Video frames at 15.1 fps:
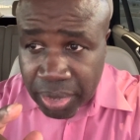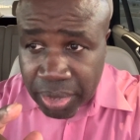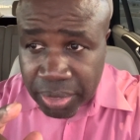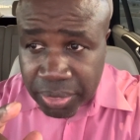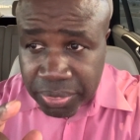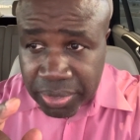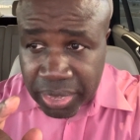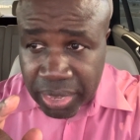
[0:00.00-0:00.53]

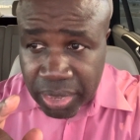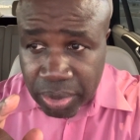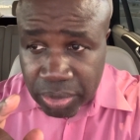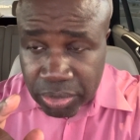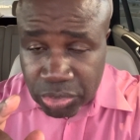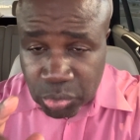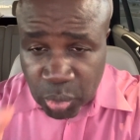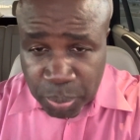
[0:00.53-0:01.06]
the
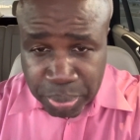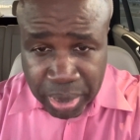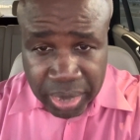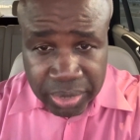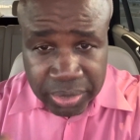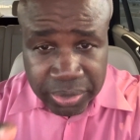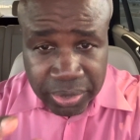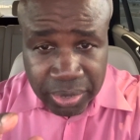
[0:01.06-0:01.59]
soy
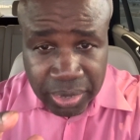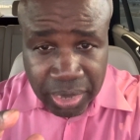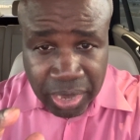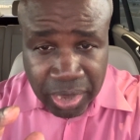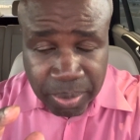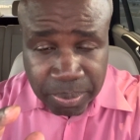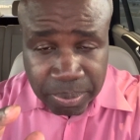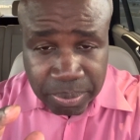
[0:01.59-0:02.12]
product
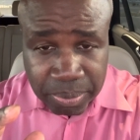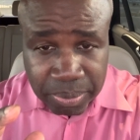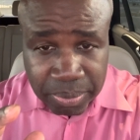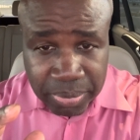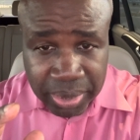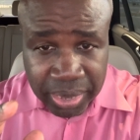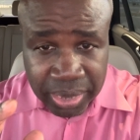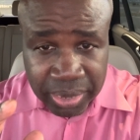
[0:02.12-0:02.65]
um,
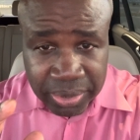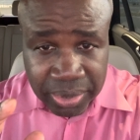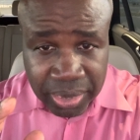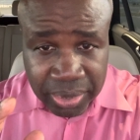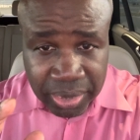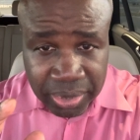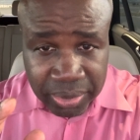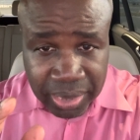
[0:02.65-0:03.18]
it,
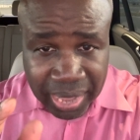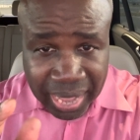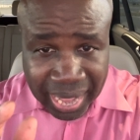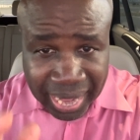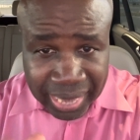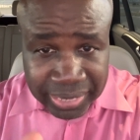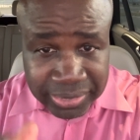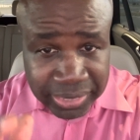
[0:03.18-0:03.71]
it, it
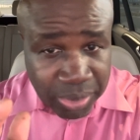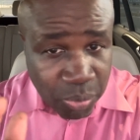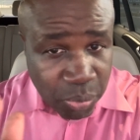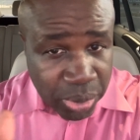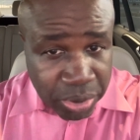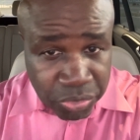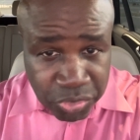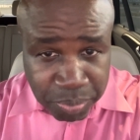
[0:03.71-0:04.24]
has a
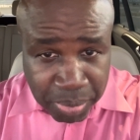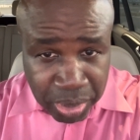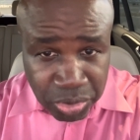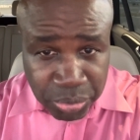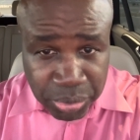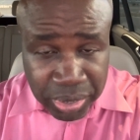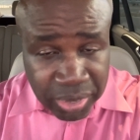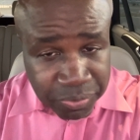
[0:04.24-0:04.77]
weird smell
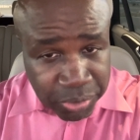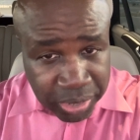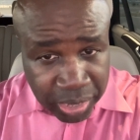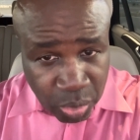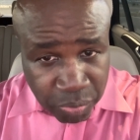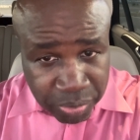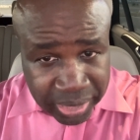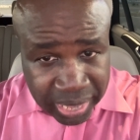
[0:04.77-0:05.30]
to it. And if you can
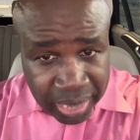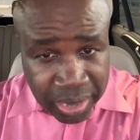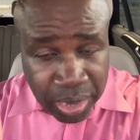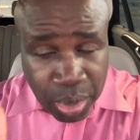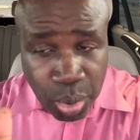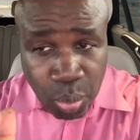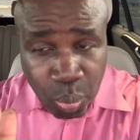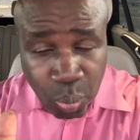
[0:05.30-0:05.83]
get over that
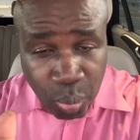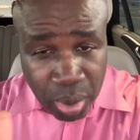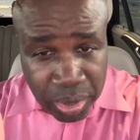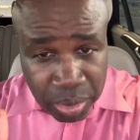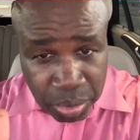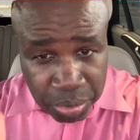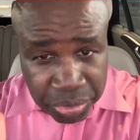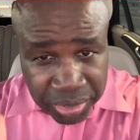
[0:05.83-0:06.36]
one
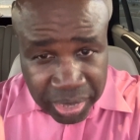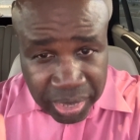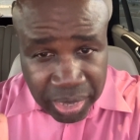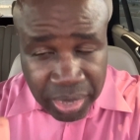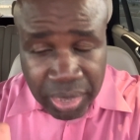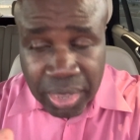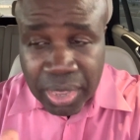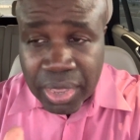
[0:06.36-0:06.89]
little
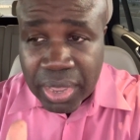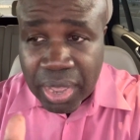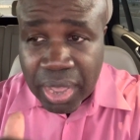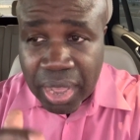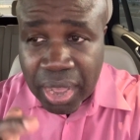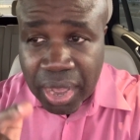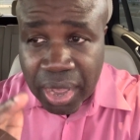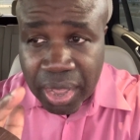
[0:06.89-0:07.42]
thing,
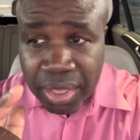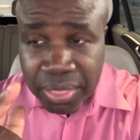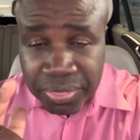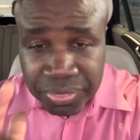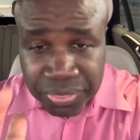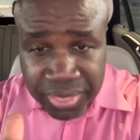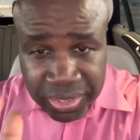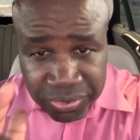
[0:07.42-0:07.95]
uh,
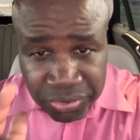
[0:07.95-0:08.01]
this